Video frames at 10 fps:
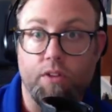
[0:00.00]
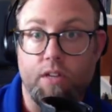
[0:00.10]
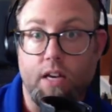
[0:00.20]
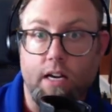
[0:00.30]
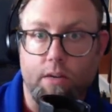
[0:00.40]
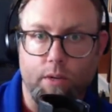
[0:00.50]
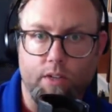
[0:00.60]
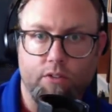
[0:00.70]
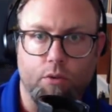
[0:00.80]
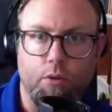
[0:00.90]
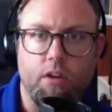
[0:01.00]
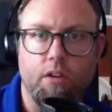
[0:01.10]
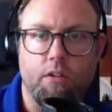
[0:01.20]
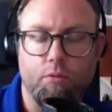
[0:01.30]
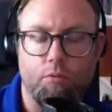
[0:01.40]
God, right? So
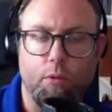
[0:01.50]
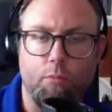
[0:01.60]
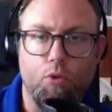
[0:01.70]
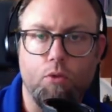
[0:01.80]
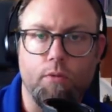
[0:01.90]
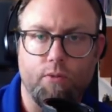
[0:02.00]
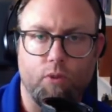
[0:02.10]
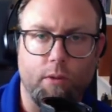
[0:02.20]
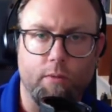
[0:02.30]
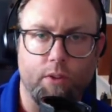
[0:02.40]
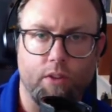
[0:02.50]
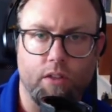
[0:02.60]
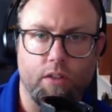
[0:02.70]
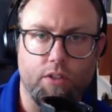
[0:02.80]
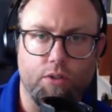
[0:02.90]
removed from
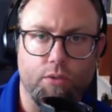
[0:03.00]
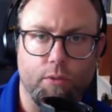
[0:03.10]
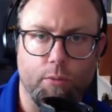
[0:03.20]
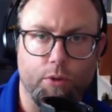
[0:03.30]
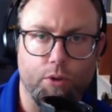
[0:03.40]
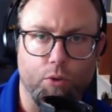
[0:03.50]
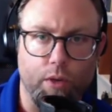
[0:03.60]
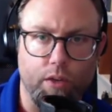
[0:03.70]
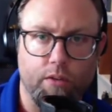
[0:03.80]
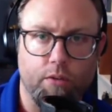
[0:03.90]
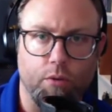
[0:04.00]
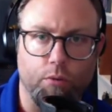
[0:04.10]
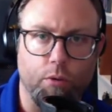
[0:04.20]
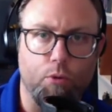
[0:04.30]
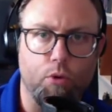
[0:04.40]
everything that you're familiar with, or
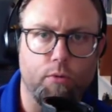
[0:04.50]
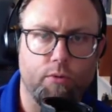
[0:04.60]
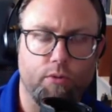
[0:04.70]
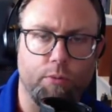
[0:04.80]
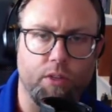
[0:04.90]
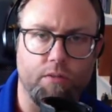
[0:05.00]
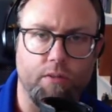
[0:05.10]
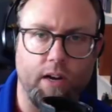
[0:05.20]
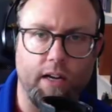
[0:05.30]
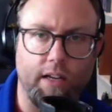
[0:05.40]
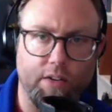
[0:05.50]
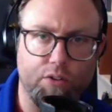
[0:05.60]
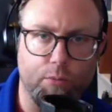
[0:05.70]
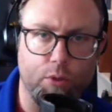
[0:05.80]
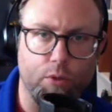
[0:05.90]
removed from the divine
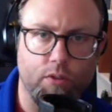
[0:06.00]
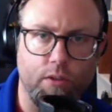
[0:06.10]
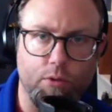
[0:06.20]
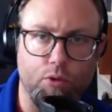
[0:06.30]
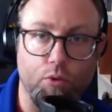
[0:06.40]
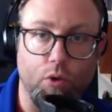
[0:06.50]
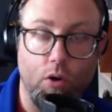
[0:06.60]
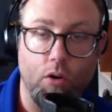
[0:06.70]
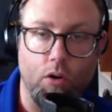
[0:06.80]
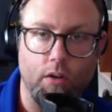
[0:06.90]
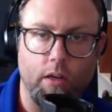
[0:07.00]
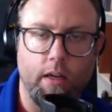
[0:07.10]
attributes that you are.